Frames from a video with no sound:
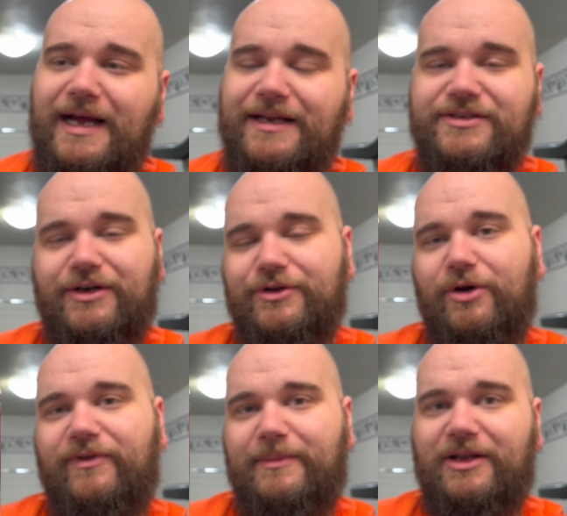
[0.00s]
I don't
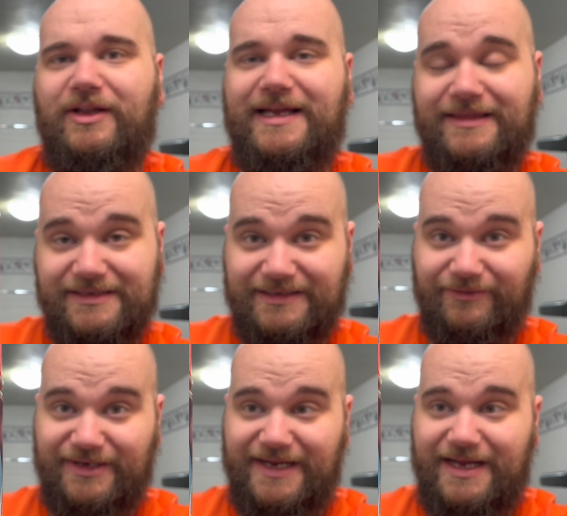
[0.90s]
know if I'm gonna like this
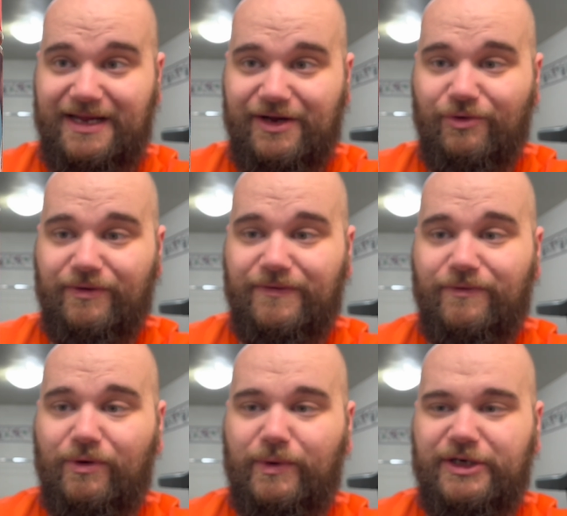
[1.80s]
every day going
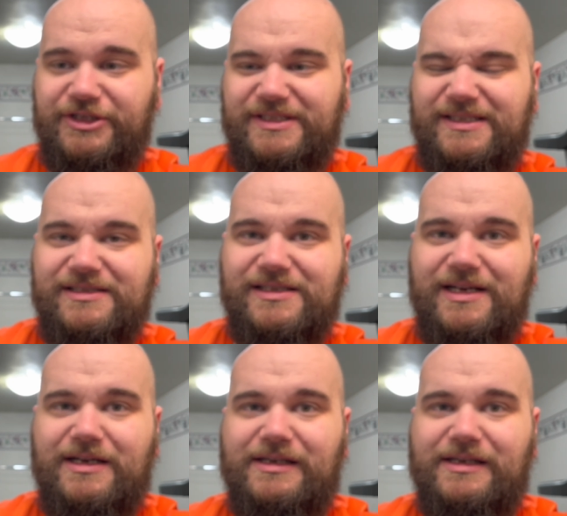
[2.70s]
forward, just because